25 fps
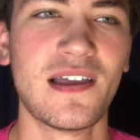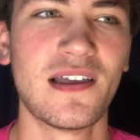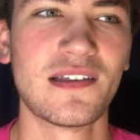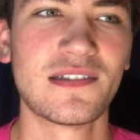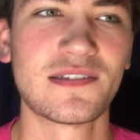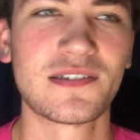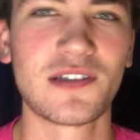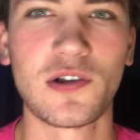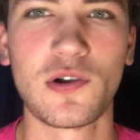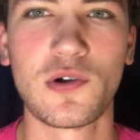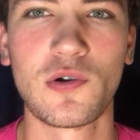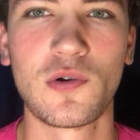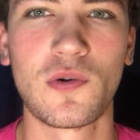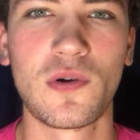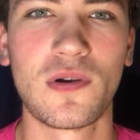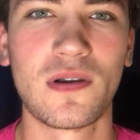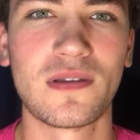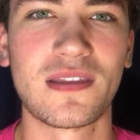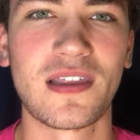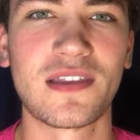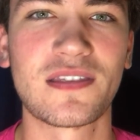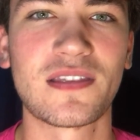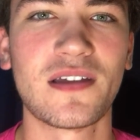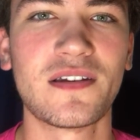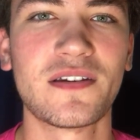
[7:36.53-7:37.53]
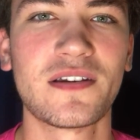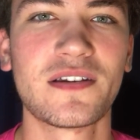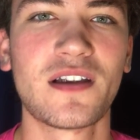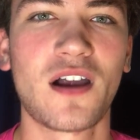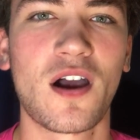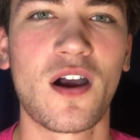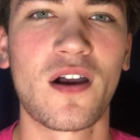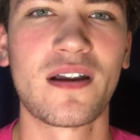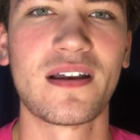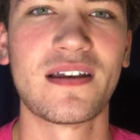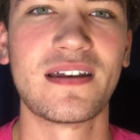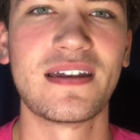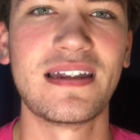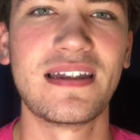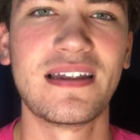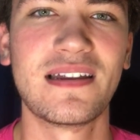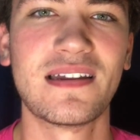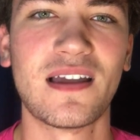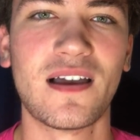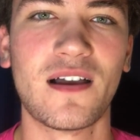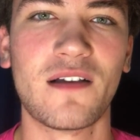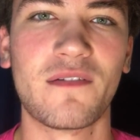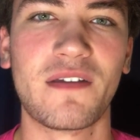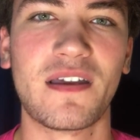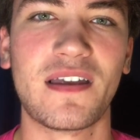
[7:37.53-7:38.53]
So the Thunder are in
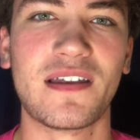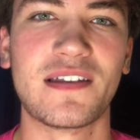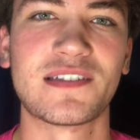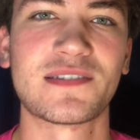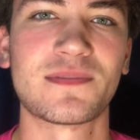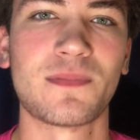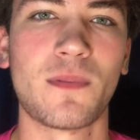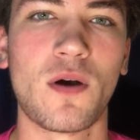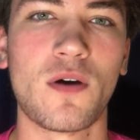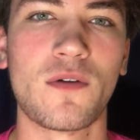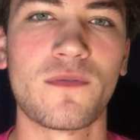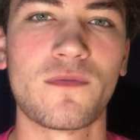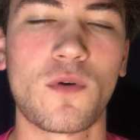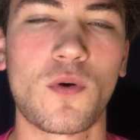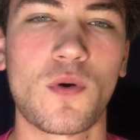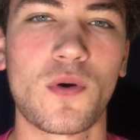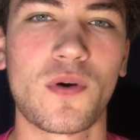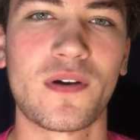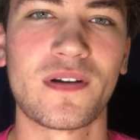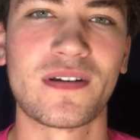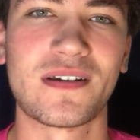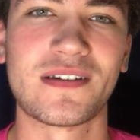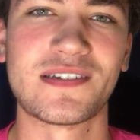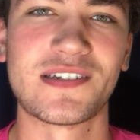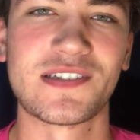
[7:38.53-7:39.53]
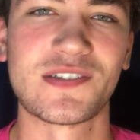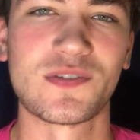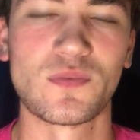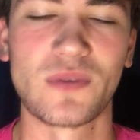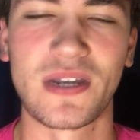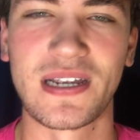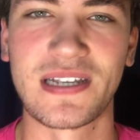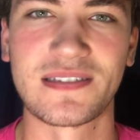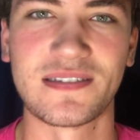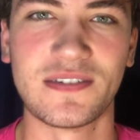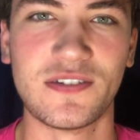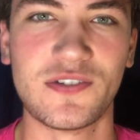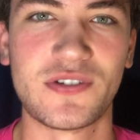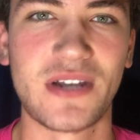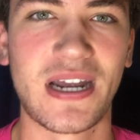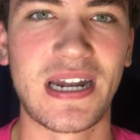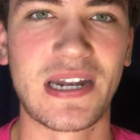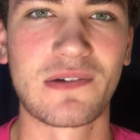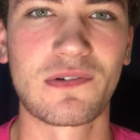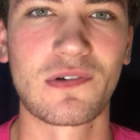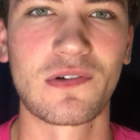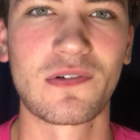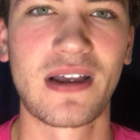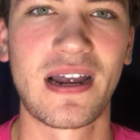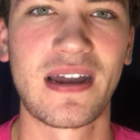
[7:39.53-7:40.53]
need of a small forward or just wings in
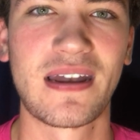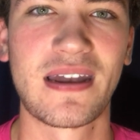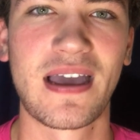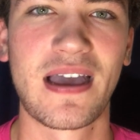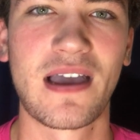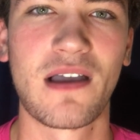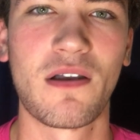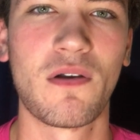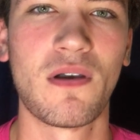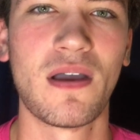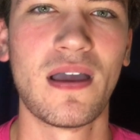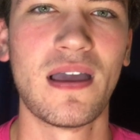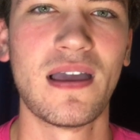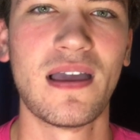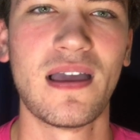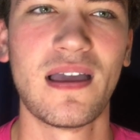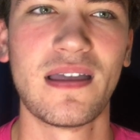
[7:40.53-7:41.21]
general right now.